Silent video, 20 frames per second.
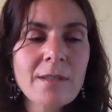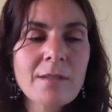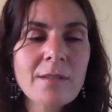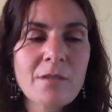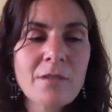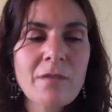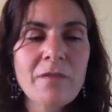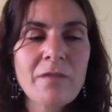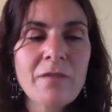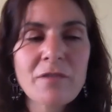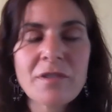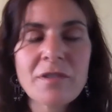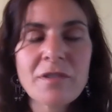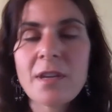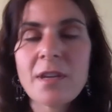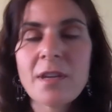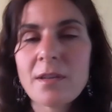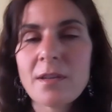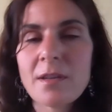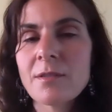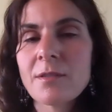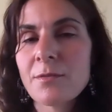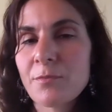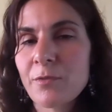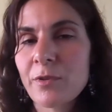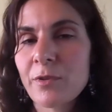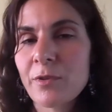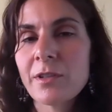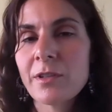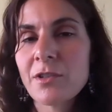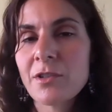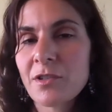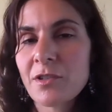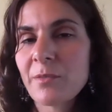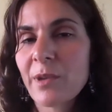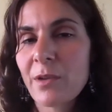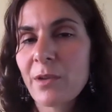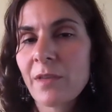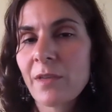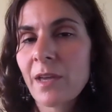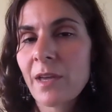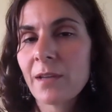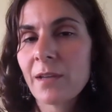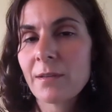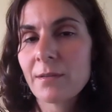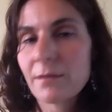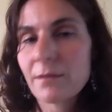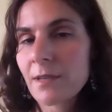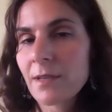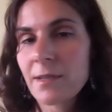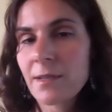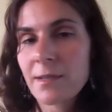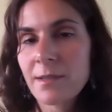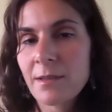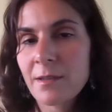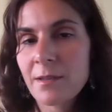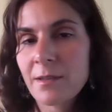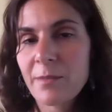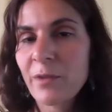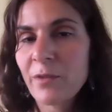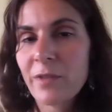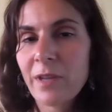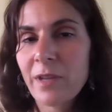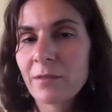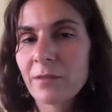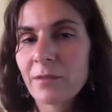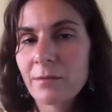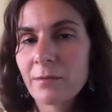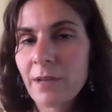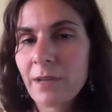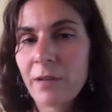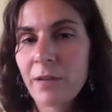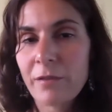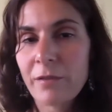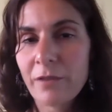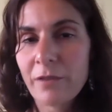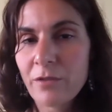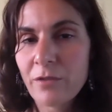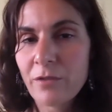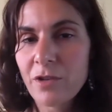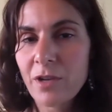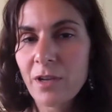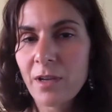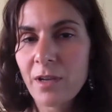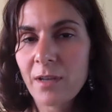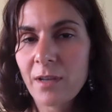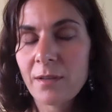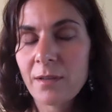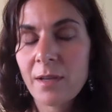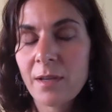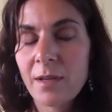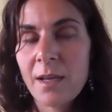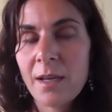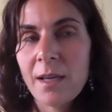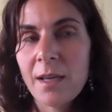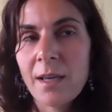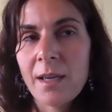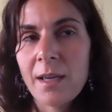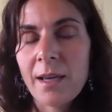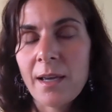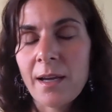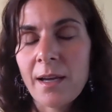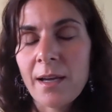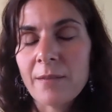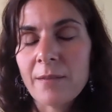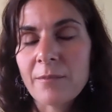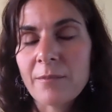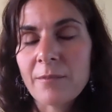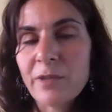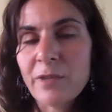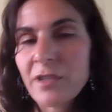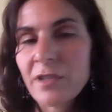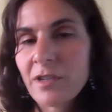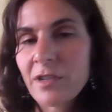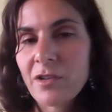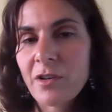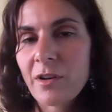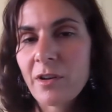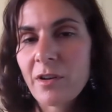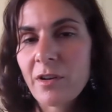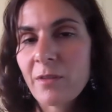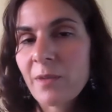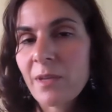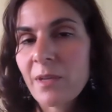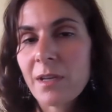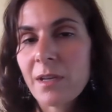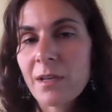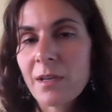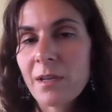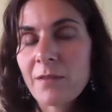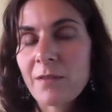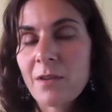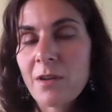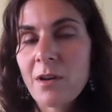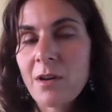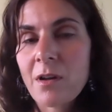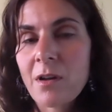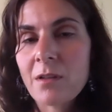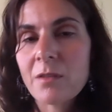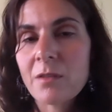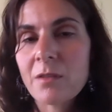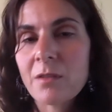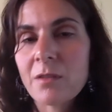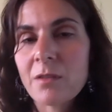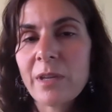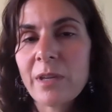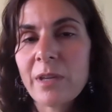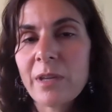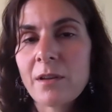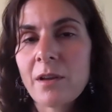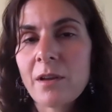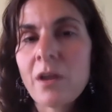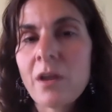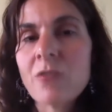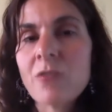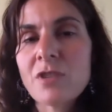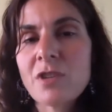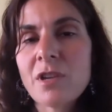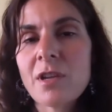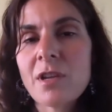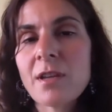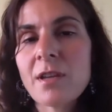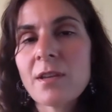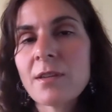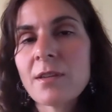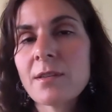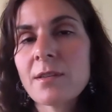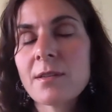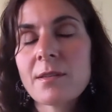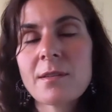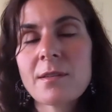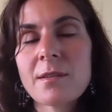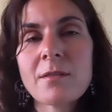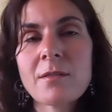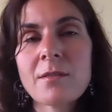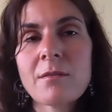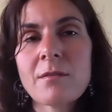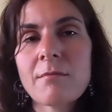the first thing is really just about that, is about that health coaching, and we touched on it at the beginning of the call a little bit. The coaching is